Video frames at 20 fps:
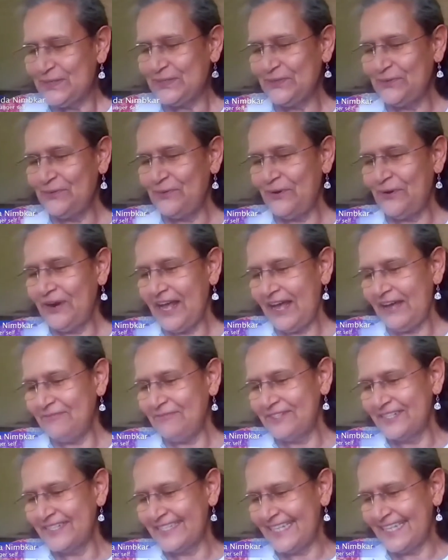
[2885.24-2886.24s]
So what
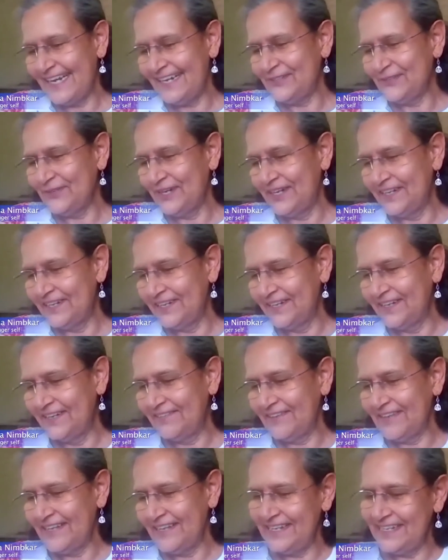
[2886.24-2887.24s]
I would say to
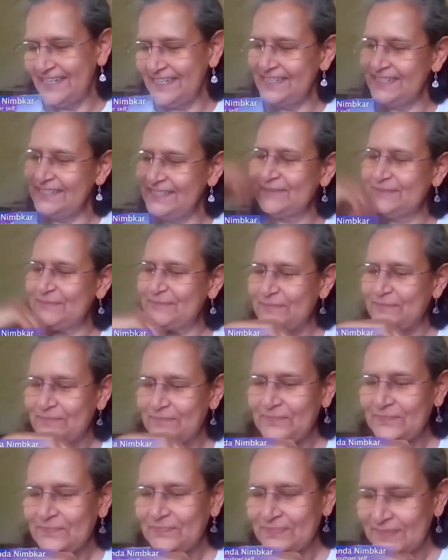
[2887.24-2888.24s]
her is
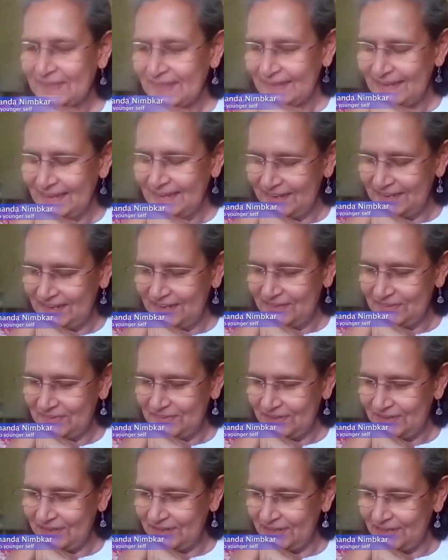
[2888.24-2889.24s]

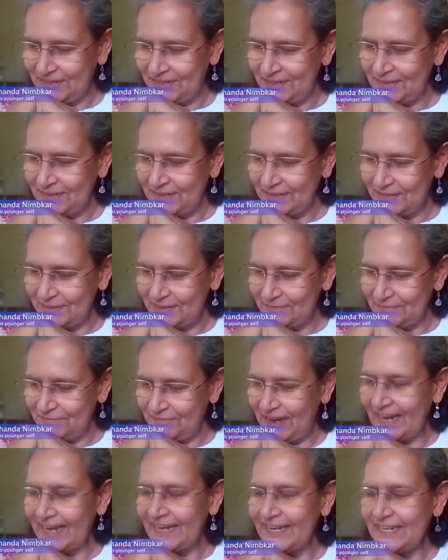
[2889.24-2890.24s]

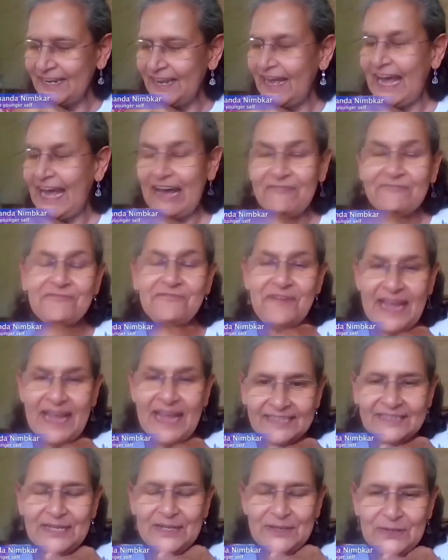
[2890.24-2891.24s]
have
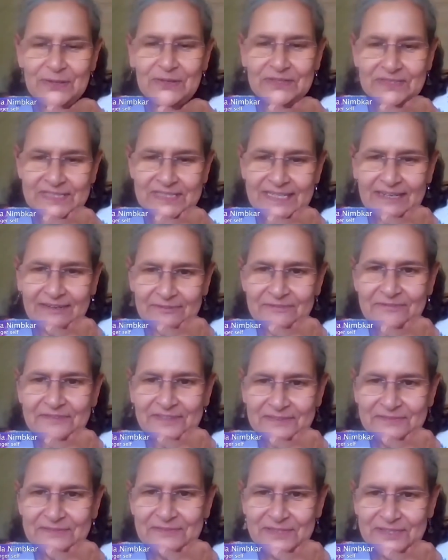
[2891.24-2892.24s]
faith in yourself,
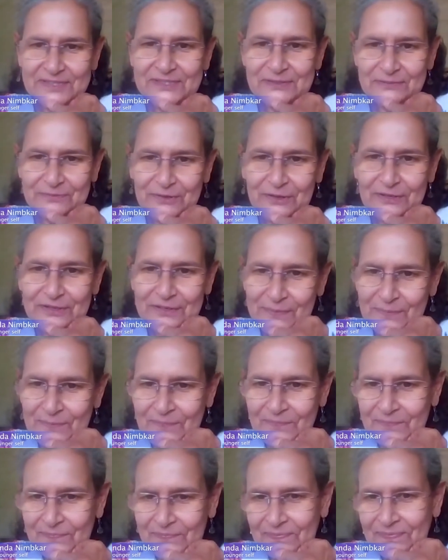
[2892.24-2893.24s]
first of all.
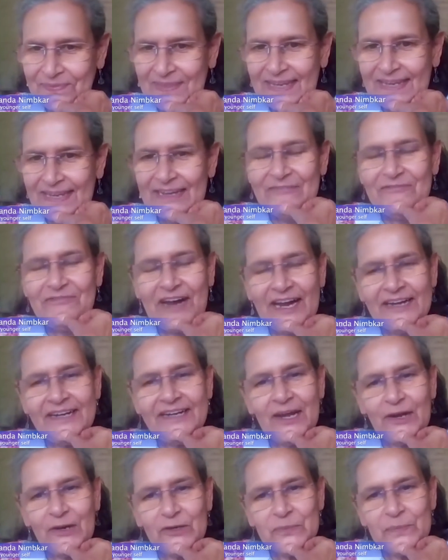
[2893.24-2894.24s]

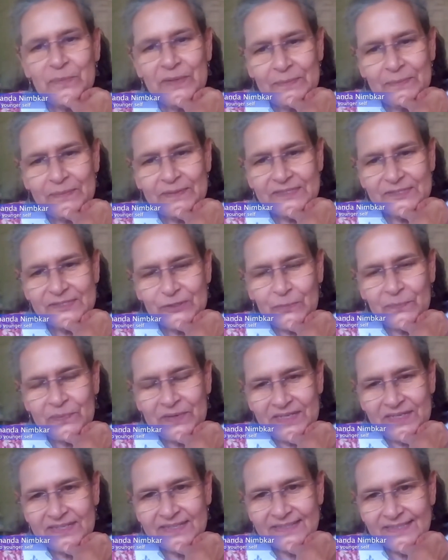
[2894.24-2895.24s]
Find out people's
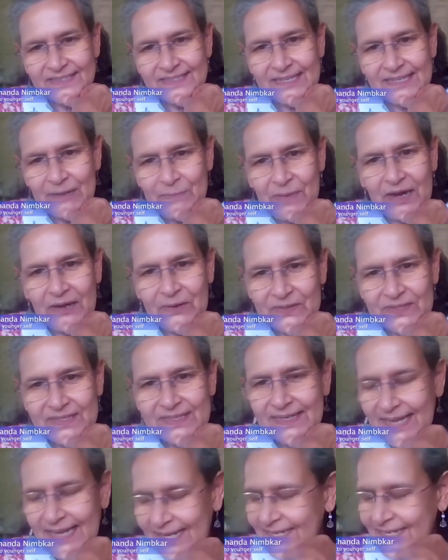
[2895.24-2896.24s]
opinions
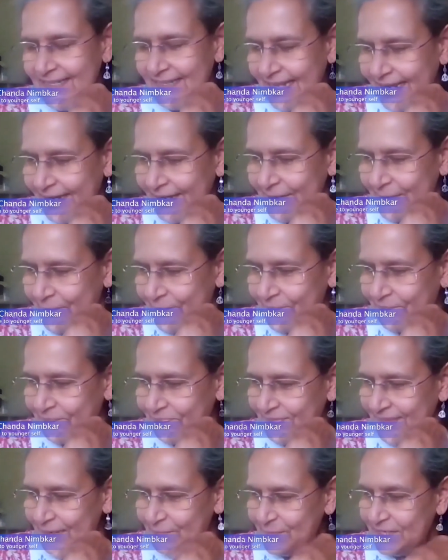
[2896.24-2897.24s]
about anything,
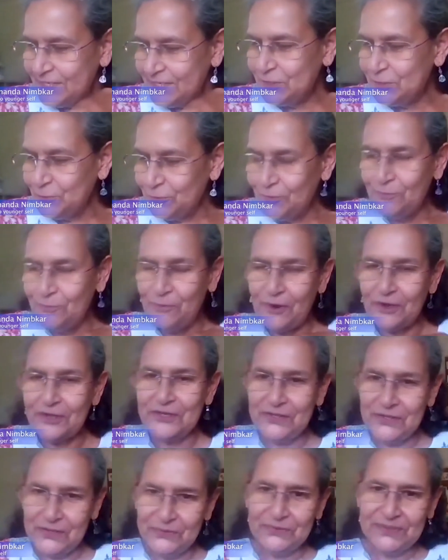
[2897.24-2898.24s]
but do
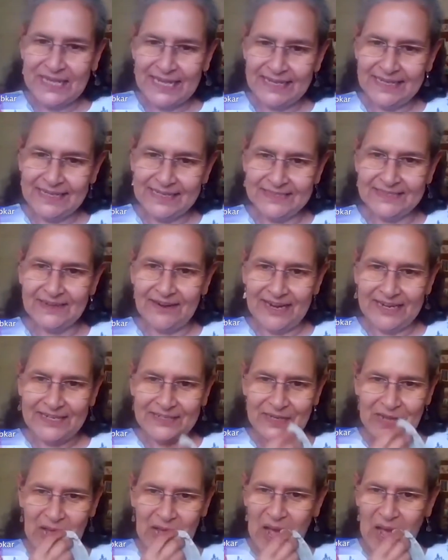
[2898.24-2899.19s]
what you think is right.